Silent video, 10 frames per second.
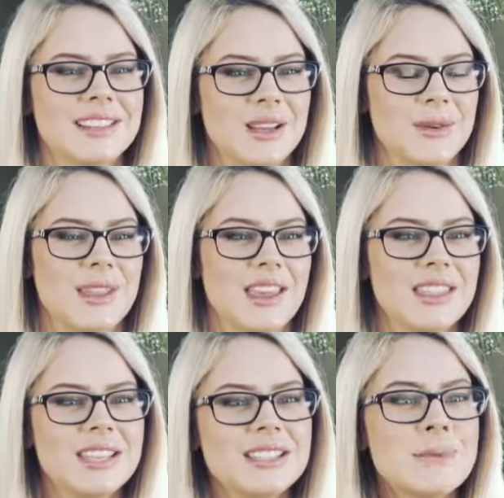They were like,
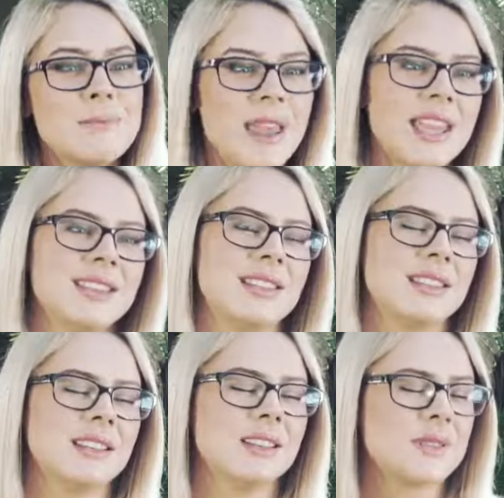this is amazing.
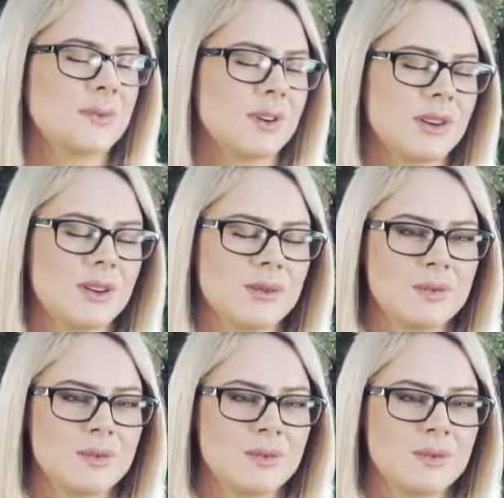The lifts were